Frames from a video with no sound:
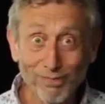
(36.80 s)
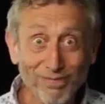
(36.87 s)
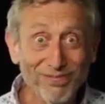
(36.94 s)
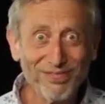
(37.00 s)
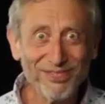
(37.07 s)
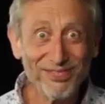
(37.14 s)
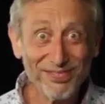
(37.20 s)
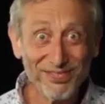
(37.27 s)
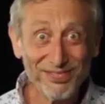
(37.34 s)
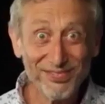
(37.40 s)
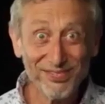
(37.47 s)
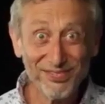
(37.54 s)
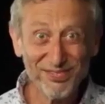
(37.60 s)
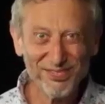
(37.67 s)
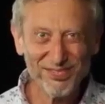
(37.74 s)

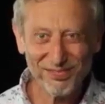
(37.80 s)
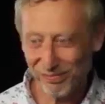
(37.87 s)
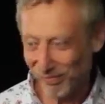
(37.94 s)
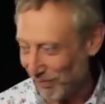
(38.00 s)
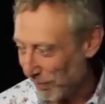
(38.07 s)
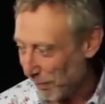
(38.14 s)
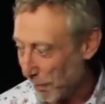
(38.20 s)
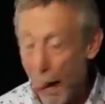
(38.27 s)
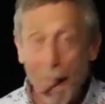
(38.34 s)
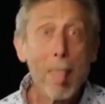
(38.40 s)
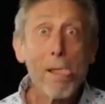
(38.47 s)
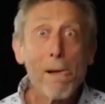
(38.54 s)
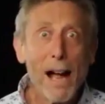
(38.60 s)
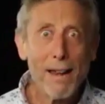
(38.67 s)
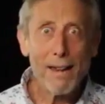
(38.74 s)
And
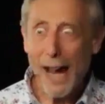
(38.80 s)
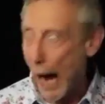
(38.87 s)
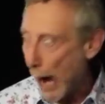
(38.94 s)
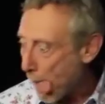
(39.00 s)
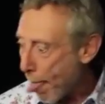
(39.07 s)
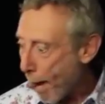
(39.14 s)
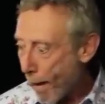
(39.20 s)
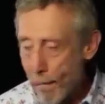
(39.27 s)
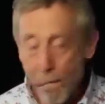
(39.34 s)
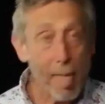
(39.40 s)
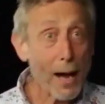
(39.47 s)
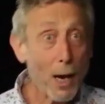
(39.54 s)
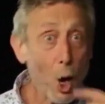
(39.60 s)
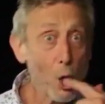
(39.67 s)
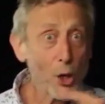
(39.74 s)
now
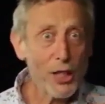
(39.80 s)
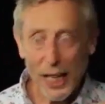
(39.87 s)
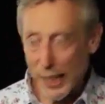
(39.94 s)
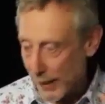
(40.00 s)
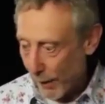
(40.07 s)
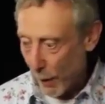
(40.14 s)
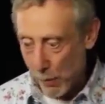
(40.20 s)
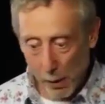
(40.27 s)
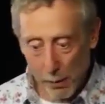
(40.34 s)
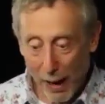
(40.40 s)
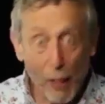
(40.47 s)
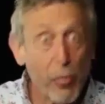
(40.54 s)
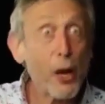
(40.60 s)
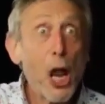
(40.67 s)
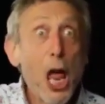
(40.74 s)
I got the taste of it in
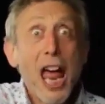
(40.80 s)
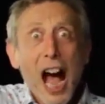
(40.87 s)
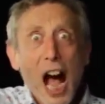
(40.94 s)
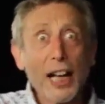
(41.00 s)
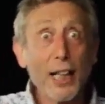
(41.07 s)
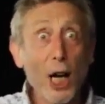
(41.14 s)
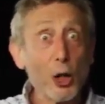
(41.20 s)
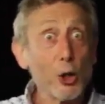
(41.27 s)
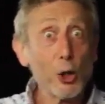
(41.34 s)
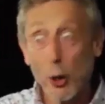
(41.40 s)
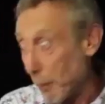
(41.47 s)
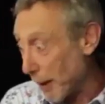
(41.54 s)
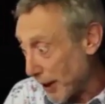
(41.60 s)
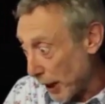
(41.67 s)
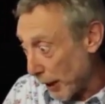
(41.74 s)
my mouth and I can't
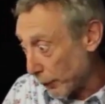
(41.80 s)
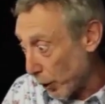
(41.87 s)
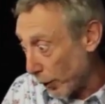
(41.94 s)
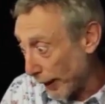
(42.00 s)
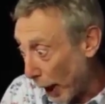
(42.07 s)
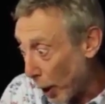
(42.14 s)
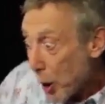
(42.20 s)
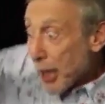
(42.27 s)
stop myself, so I